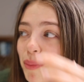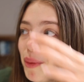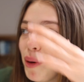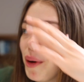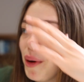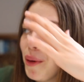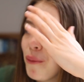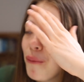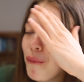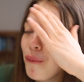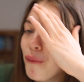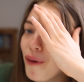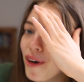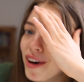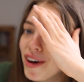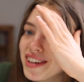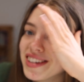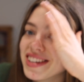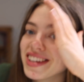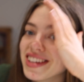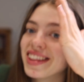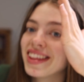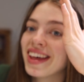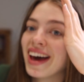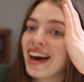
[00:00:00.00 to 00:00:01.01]
but what
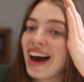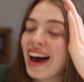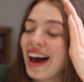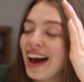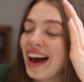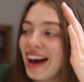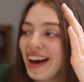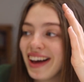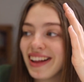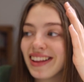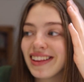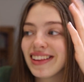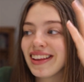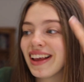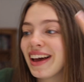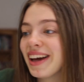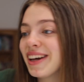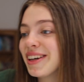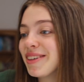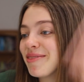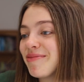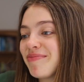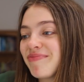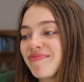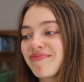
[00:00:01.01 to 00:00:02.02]
the hell,
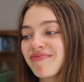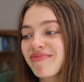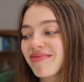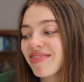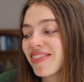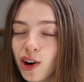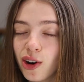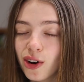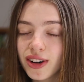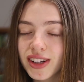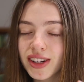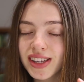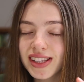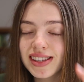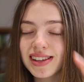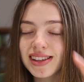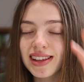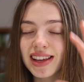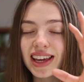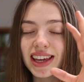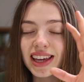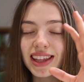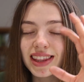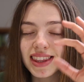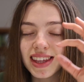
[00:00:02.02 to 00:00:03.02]
like,
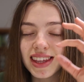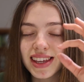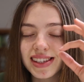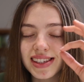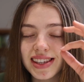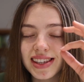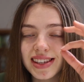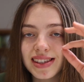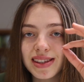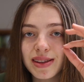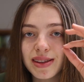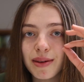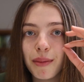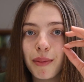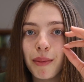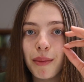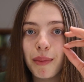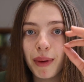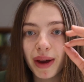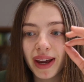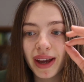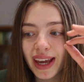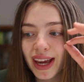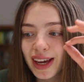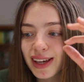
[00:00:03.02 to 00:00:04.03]
honestly, this is the
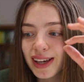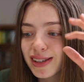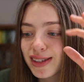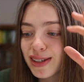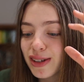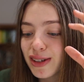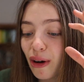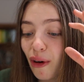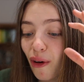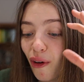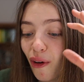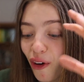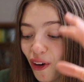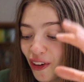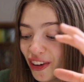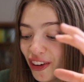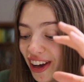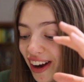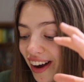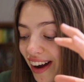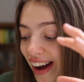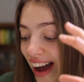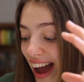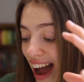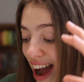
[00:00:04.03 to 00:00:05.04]
biggest
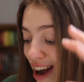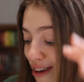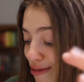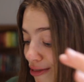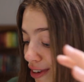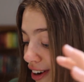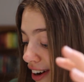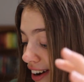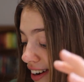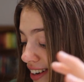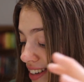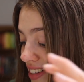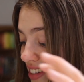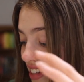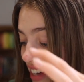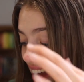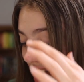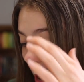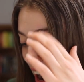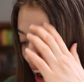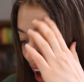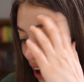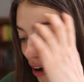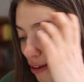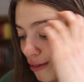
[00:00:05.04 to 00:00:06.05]
honor ever to
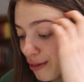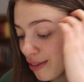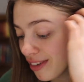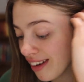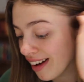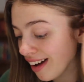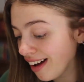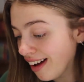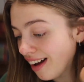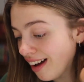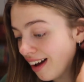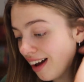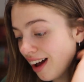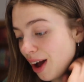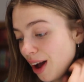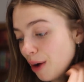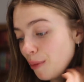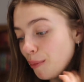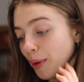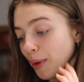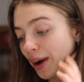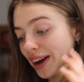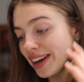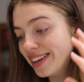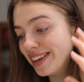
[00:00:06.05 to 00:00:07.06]
have
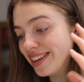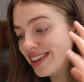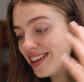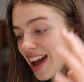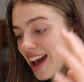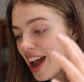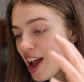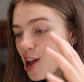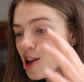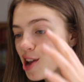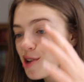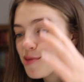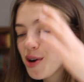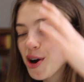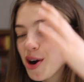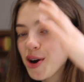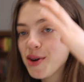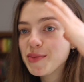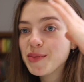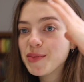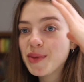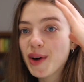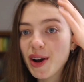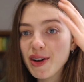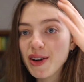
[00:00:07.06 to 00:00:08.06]
my name
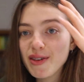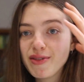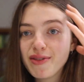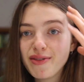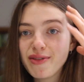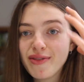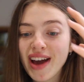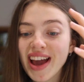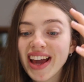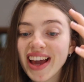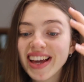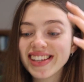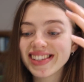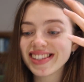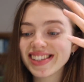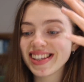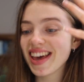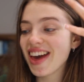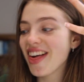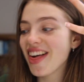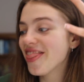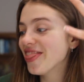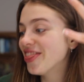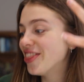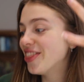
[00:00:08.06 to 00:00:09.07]
and my face
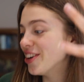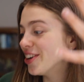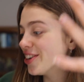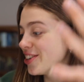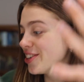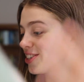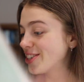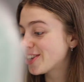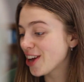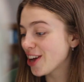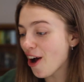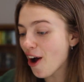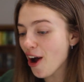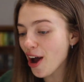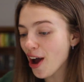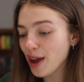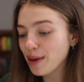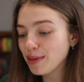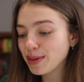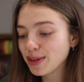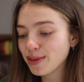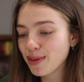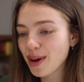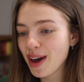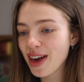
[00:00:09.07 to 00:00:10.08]
in the
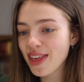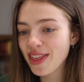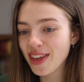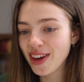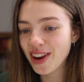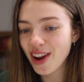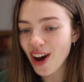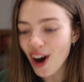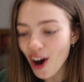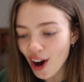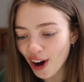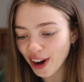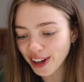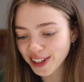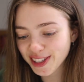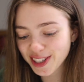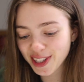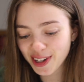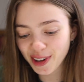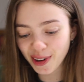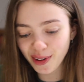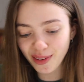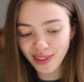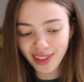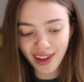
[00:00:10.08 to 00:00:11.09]
Times with an
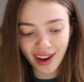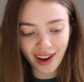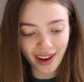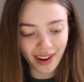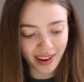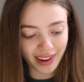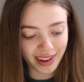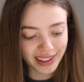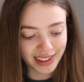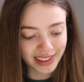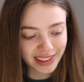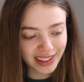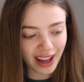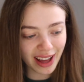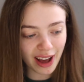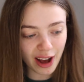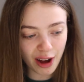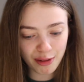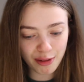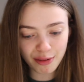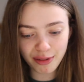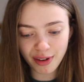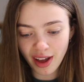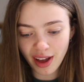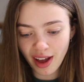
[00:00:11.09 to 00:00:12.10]
article that I
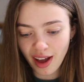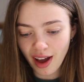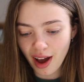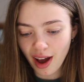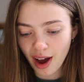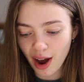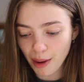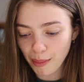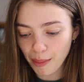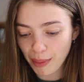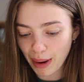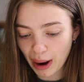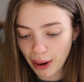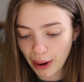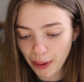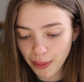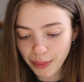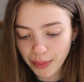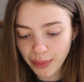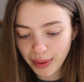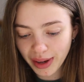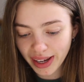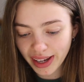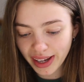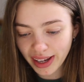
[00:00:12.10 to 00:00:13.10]
love about
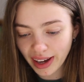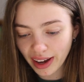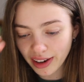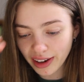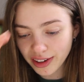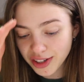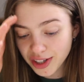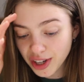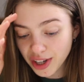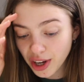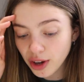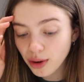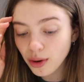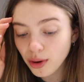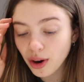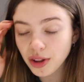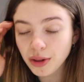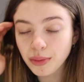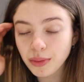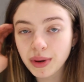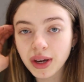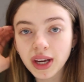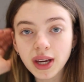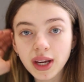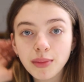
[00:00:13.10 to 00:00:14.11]
me and two
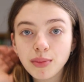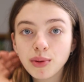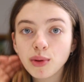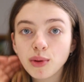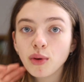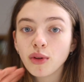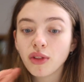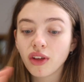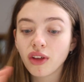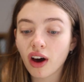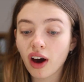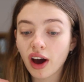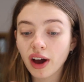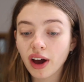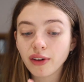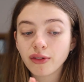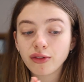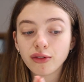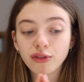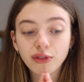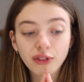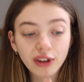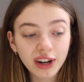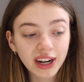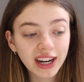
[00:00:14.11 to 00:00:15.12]
other people that I
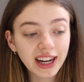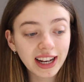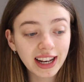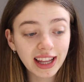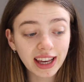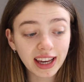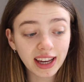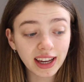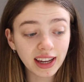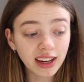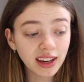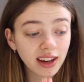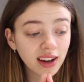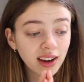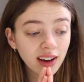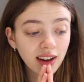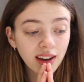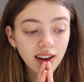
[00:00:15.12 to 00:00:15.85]
really